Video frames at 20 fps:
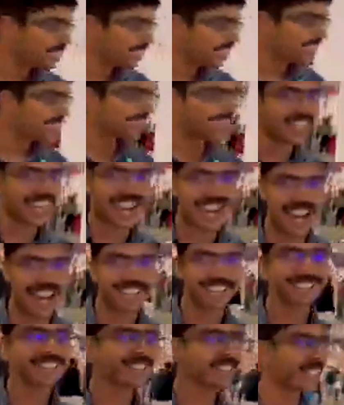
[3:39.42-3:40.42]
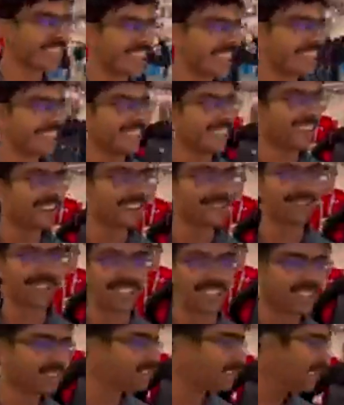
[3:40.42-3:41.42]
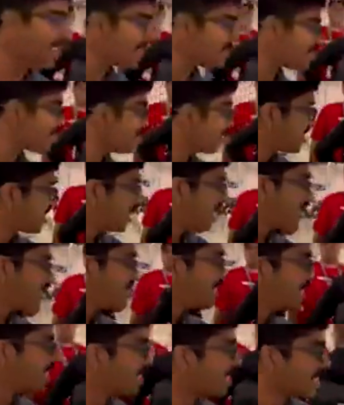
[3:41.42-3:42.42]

This is the other side of the convention center.